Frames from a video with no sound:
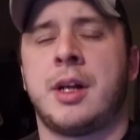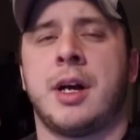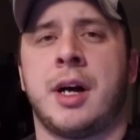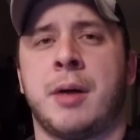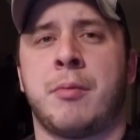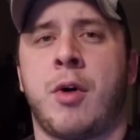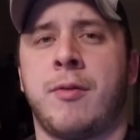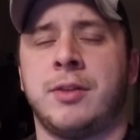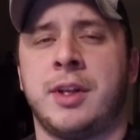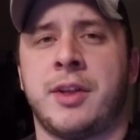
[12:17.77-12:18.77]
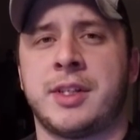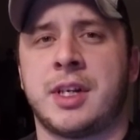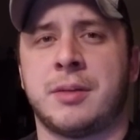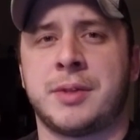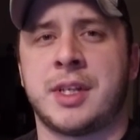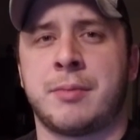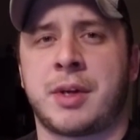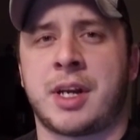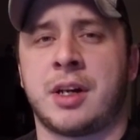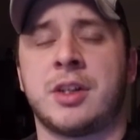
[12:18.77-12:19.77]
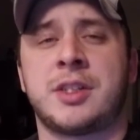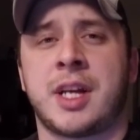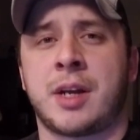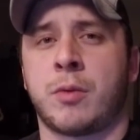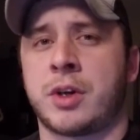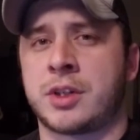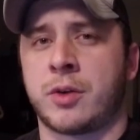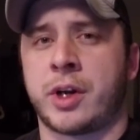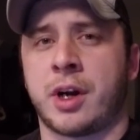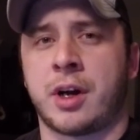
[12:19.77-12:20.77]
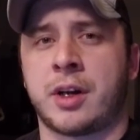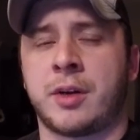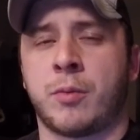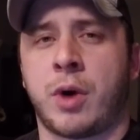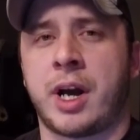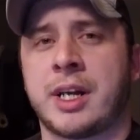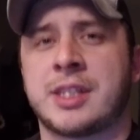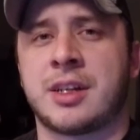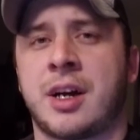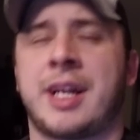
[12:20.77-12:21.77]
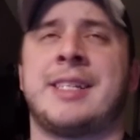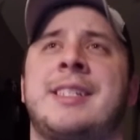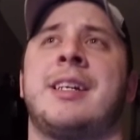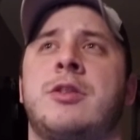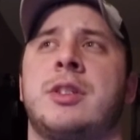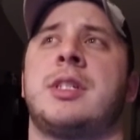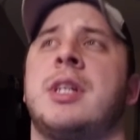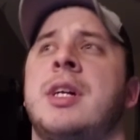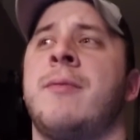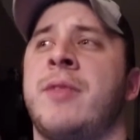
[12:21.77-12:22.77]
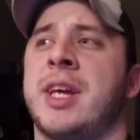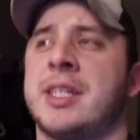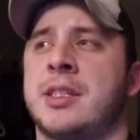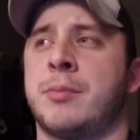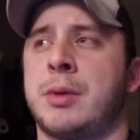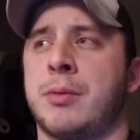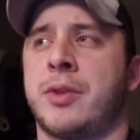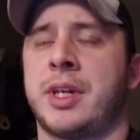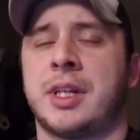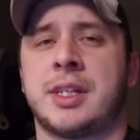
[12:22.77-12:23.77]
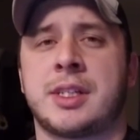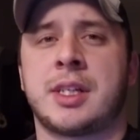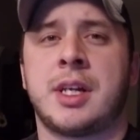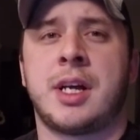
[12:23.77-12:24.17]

um, hopefully this helps them kind of understand what is going on and why it's not as dangerous as some people think it is.